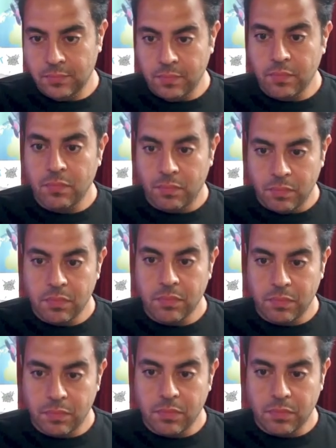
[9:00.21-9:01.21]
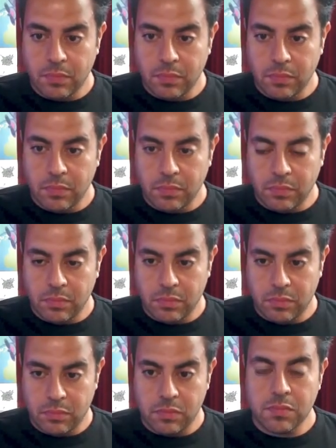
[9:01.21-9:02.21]

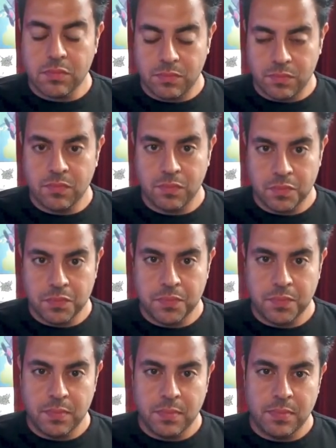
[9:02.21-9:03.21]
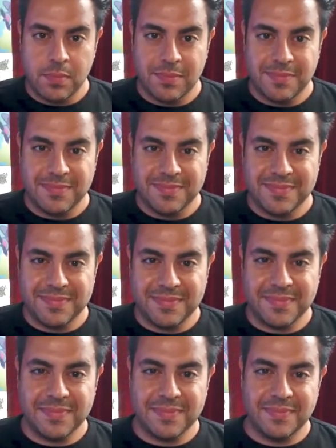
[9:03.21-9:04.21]

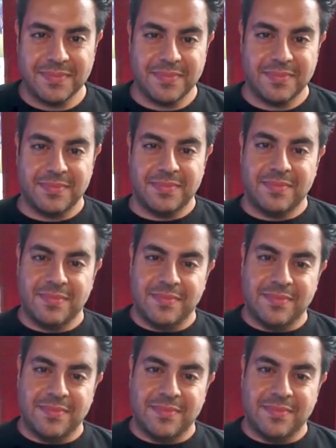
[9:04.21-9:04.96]
This person isn't speaking.